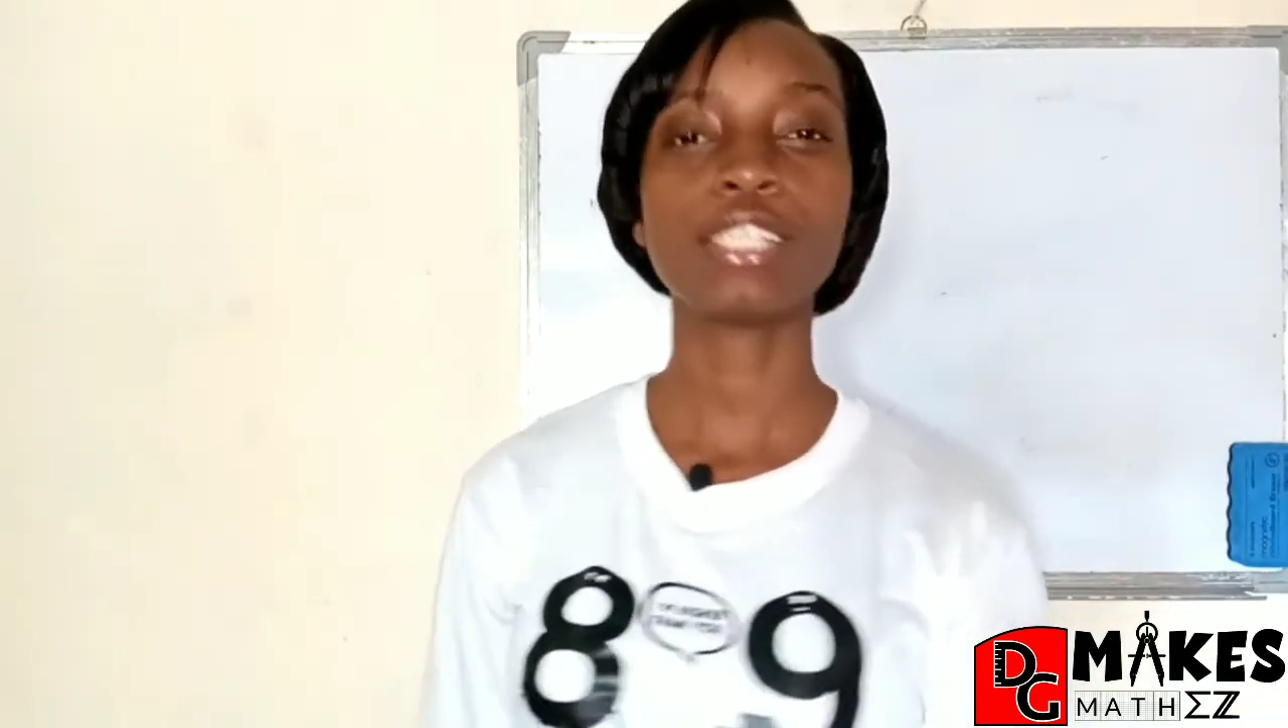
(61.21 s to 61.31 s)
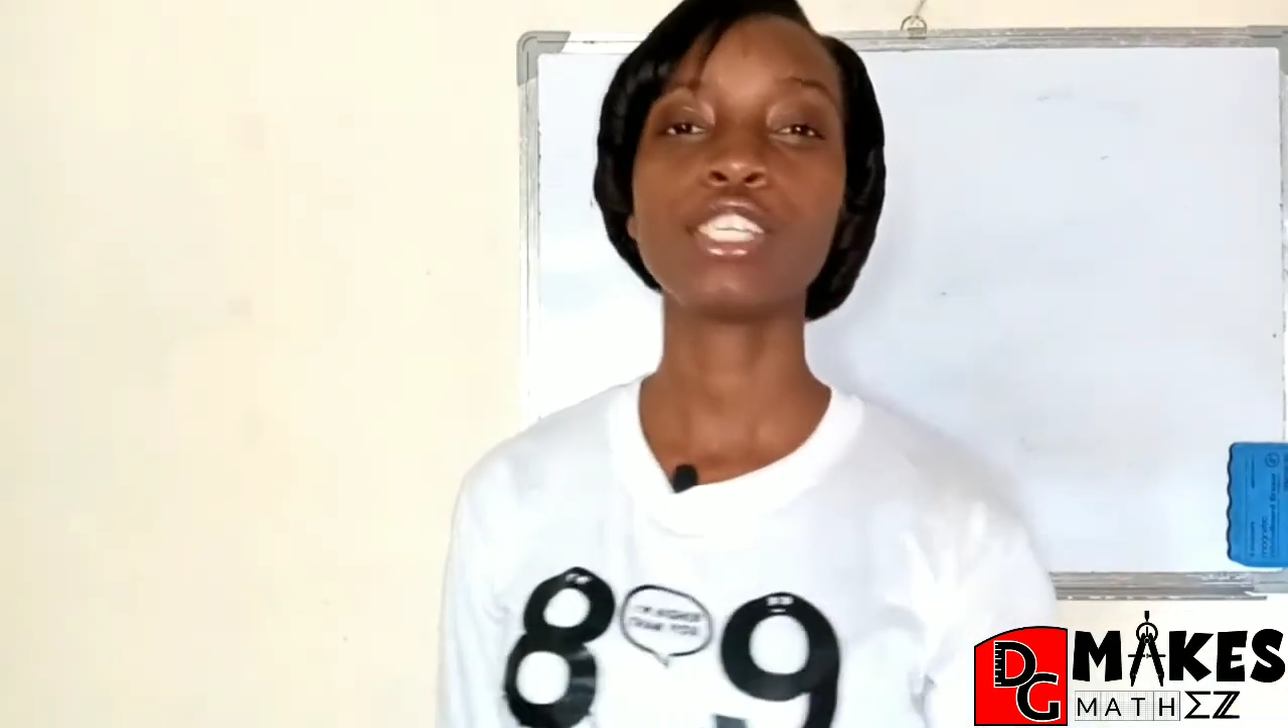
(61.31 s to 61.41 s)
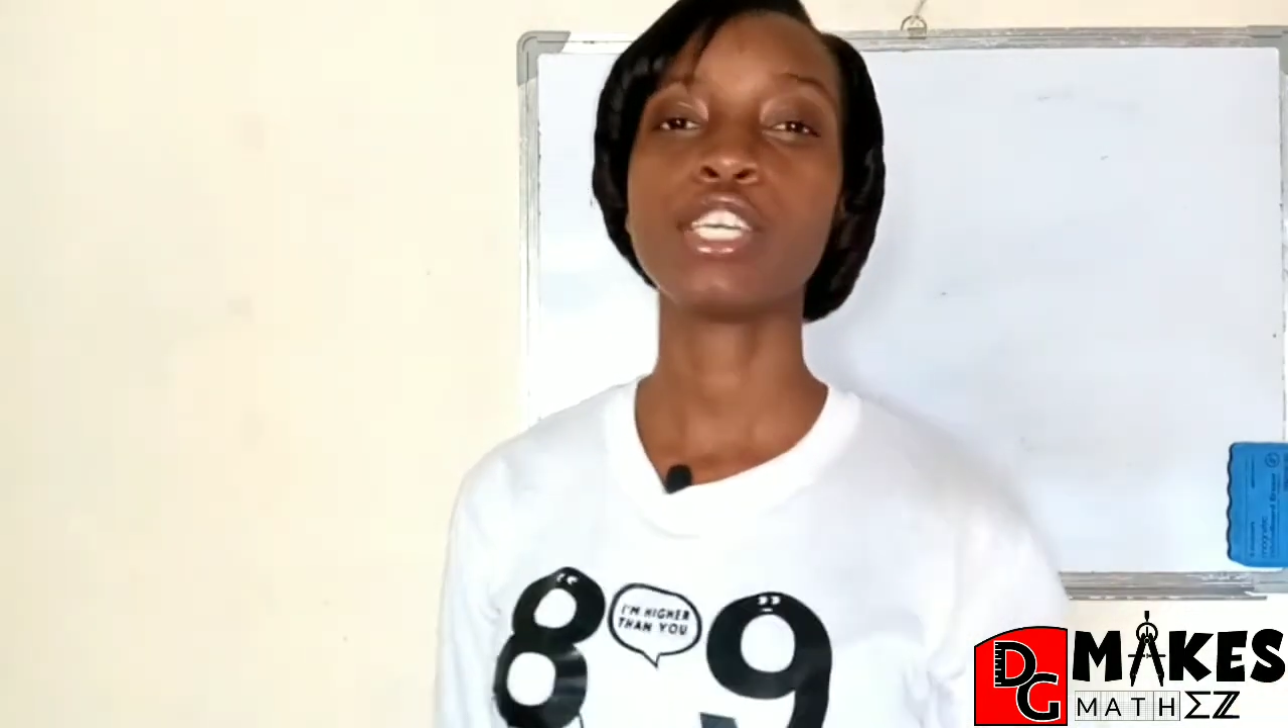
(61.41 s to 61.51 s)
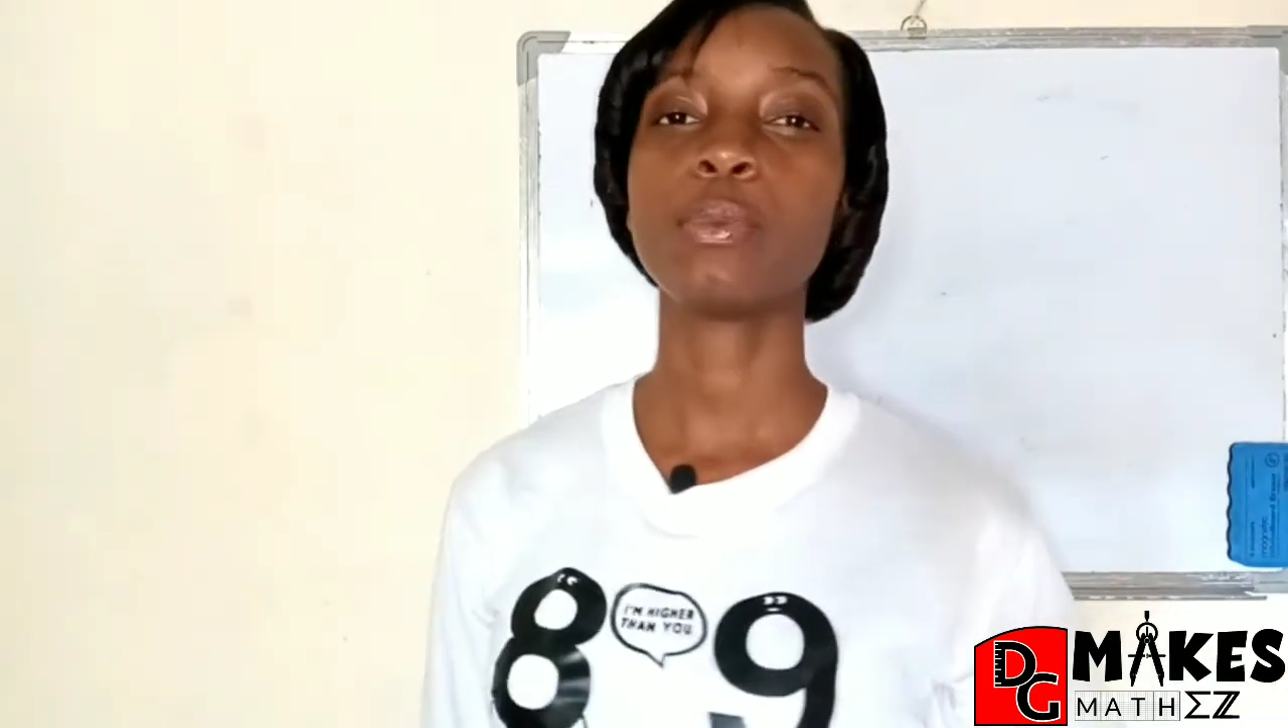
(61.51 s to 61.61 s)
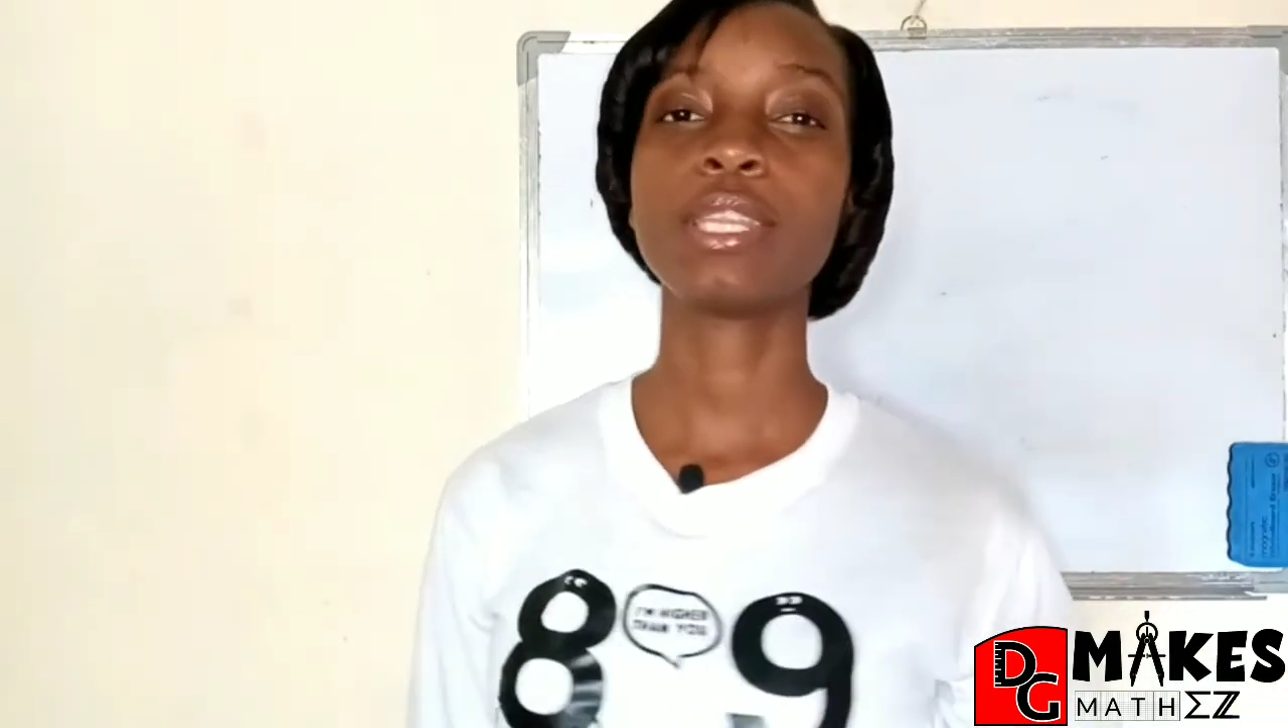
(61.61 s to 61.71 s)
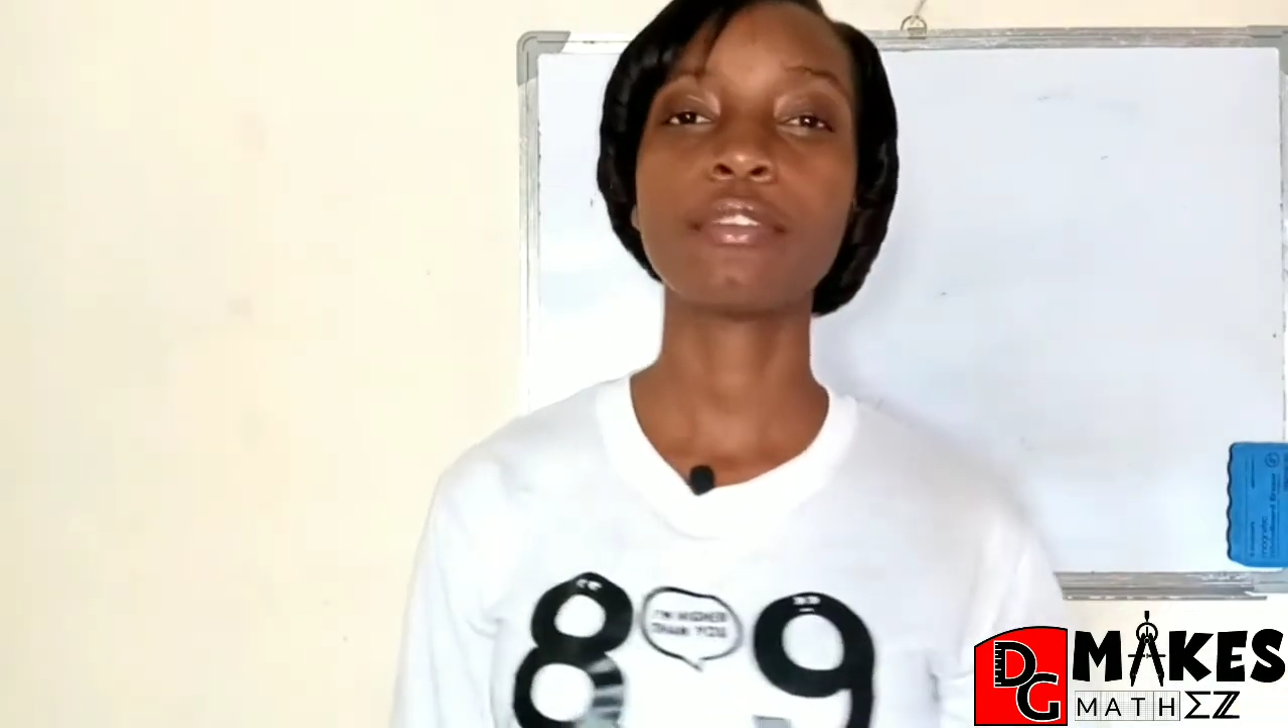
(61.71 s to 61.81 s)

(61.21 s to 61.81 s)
to share with